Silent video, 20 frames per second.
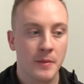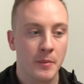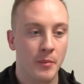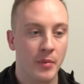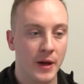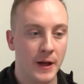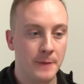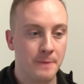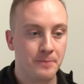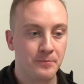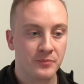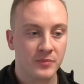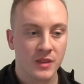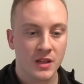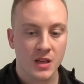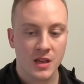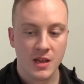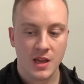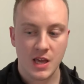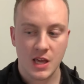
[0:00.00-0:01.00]
But
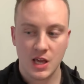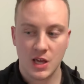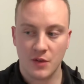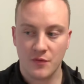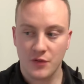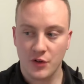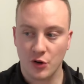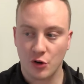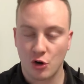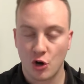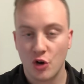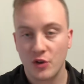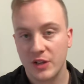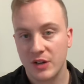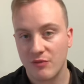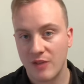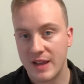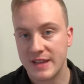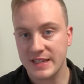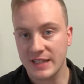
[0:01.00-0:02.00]
if you're
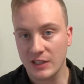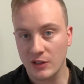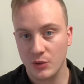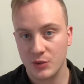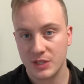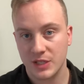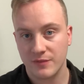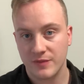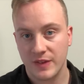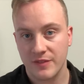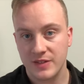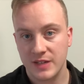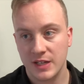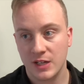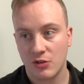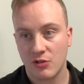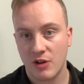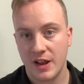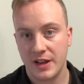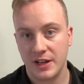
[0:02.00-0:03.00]
currently renting, losing
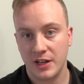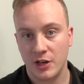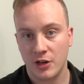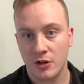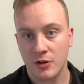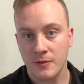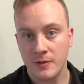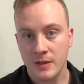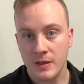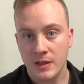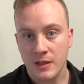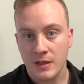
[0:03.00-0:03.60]
15 grand a year,